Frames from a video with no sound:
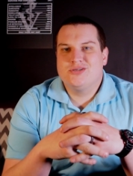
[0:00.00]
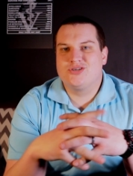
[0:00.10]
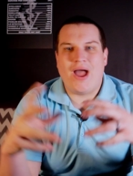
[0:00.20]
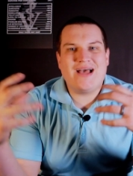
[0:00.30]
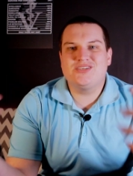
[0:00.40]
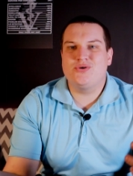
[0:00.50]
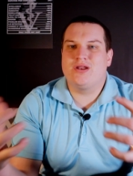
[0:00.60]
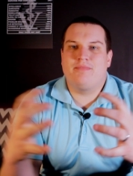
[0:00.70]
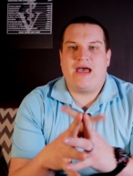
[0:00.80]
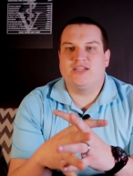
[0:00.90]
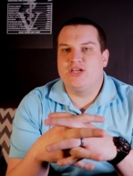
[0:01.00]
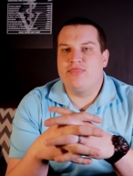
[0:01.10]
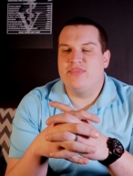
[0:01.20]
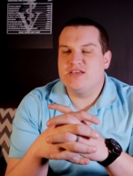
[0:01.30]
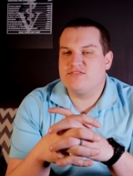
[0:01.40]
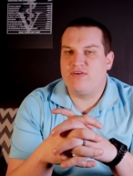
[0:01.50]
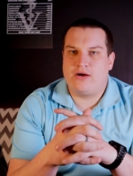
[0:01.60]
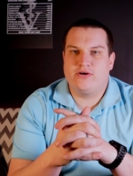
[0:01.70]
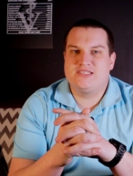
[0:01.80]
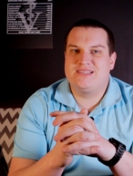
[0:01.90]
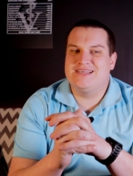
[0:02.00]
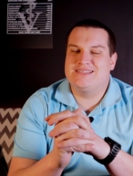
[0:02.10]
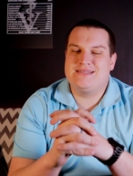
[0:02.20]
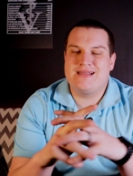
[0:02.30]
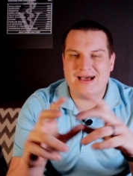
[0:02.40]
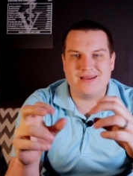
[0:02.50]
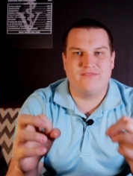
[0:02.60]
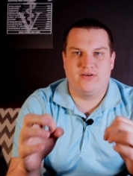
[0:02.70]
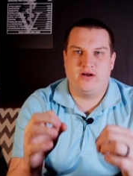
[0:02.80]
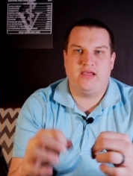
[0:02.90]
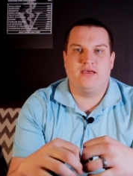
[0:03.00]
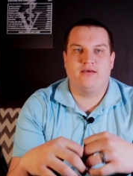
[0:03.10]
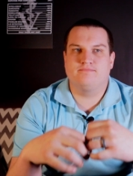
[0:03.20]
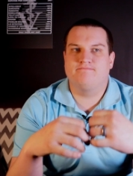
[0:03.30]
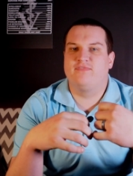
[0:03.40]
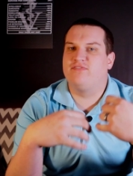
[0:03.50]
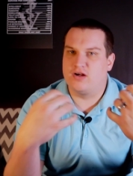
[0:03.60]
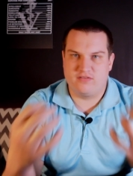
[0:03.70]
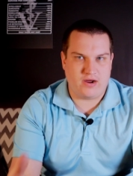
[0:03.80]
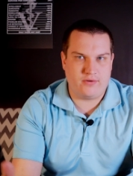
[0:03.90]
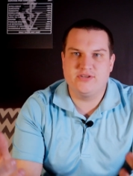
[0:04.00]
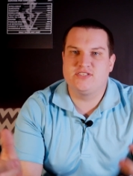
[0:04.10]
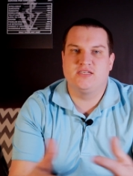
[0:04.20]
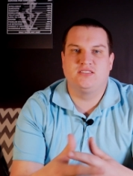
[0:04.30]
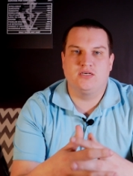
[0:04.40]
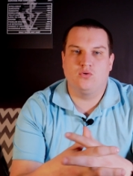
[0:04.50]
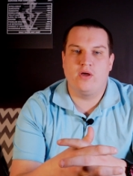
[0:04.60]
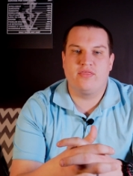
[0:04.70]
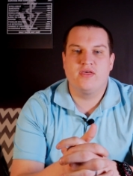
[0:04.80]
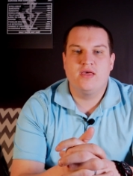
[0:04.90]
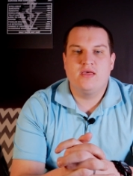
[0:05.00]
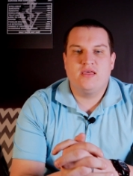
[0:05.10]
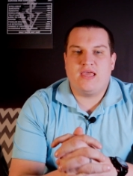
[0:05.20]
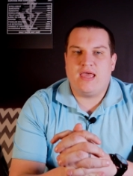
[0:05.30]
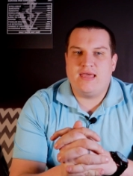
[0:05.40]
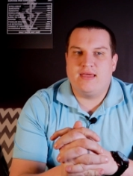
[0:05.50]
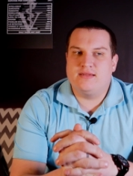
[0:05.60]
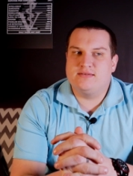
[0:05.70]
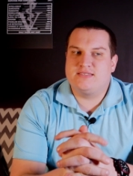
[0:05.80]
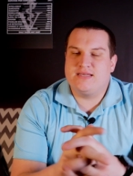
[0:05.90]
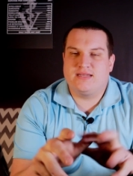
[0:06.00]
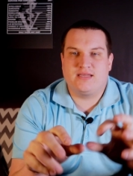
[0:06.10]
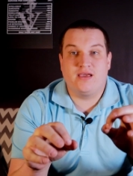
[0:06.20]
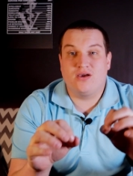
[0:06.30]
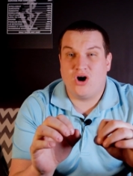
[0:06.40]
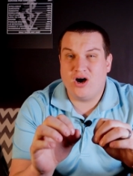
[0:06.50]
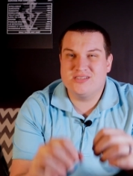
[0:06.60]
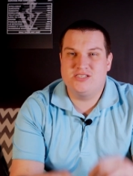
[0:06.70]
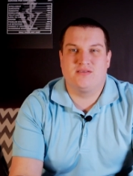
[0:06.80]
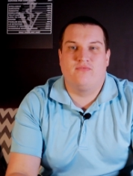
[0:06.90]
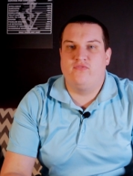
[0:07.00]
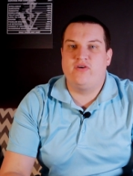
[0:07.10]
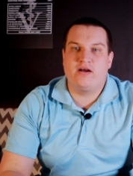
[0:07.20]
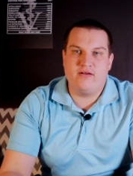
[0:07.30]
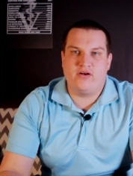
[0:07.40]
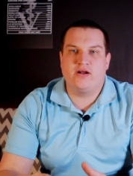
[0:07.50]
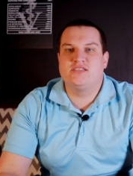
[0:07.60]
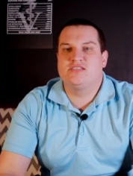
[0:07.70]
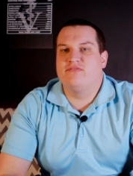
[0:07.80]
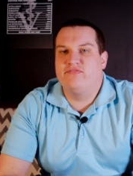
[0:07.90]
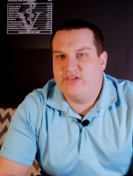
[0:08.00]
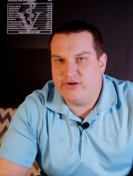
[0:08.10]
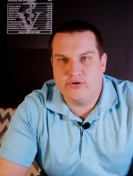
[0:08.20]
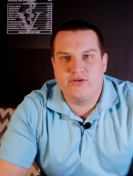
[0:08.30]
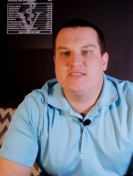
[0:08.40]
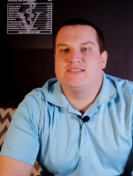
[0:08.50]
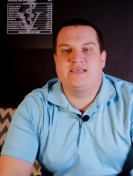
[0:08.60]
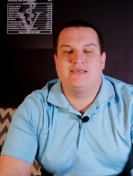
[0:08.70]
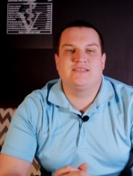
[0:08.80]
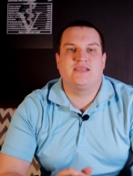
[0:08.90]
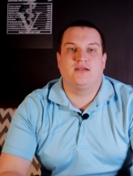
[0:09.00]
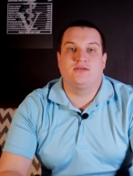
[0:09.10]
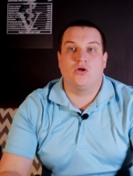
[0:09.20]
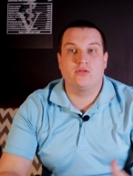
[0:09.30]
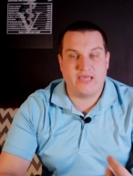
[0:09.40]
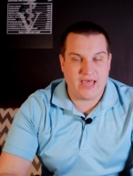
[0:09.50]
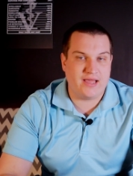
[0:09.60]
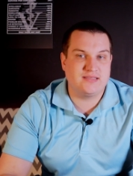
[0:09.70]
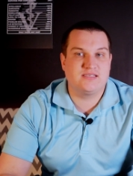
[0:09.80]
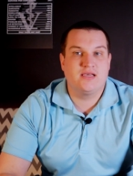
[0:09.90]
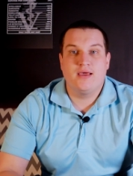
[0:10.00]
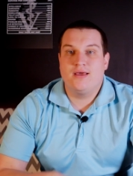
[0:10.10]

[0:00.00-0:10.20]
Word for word: So as you can imagine, this virus is not a very fun virus to deal with, and it can cause some very, very severe disease in adult cats,